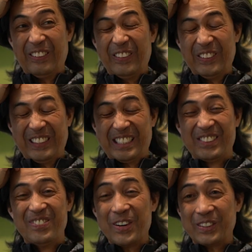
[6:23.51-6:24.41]
holy
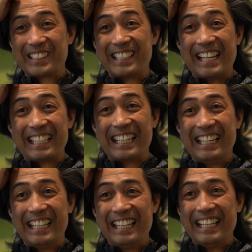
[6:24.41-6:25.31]
smokes, like
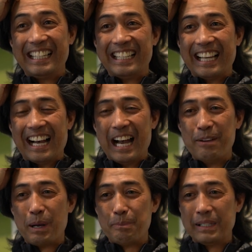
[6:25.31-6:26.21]

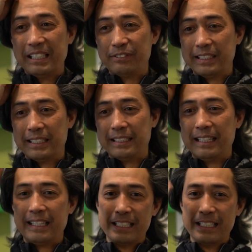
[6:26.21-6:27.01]
I might be lifting